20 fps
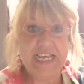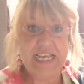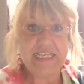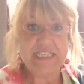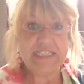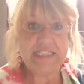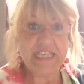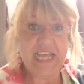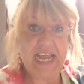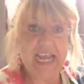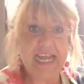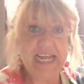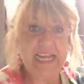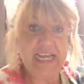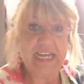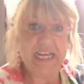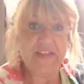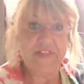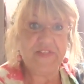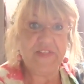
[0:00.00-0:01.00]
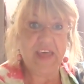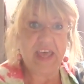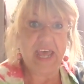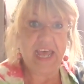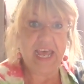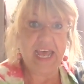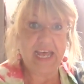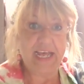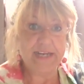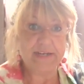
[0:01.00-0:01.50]
saying
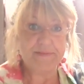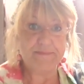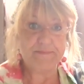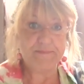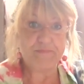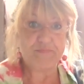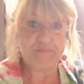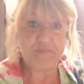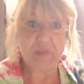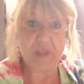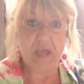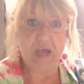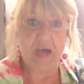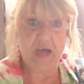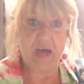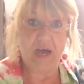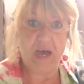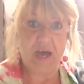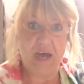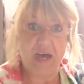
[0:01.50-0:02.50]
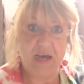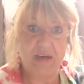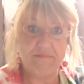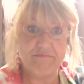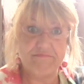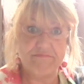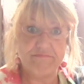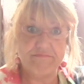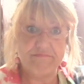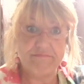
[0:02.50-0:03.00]
that
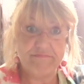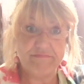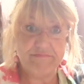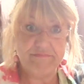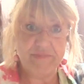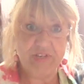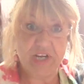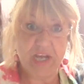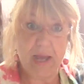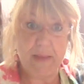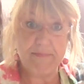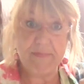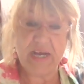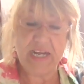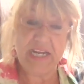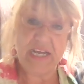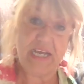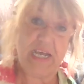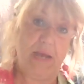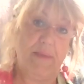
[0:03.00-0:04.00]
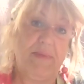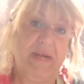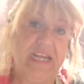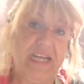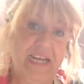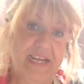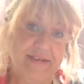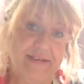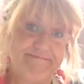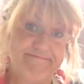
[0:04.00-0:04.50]
you got money
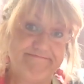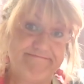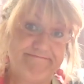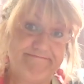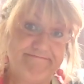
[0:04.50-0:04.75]
coming in.